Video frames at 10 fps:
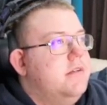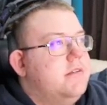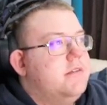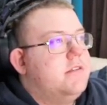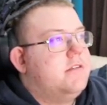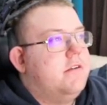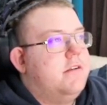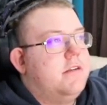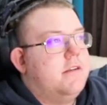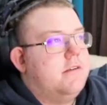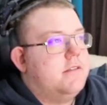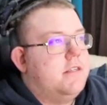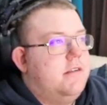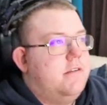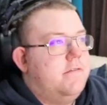Shy Girls
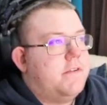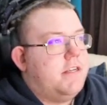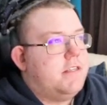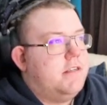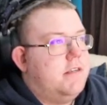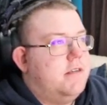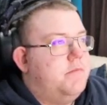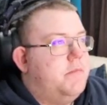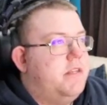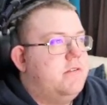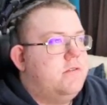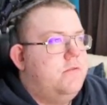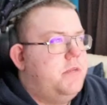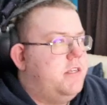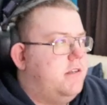in Love, Kasane
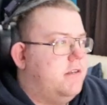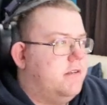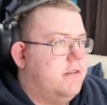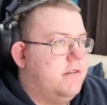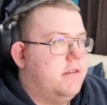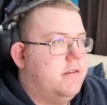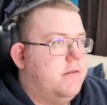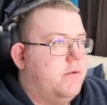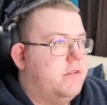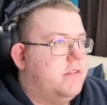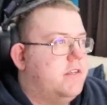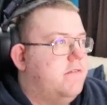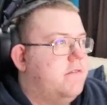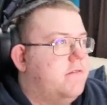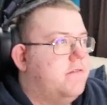Minazumi.
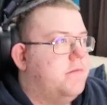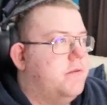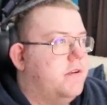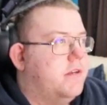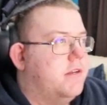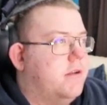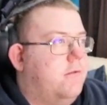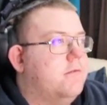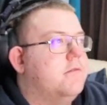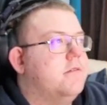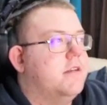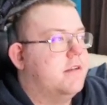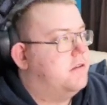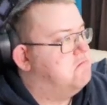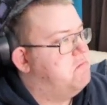1/7 by
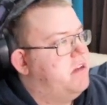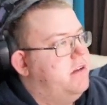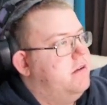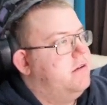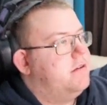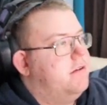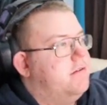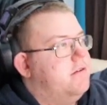Goldenhead. Don't know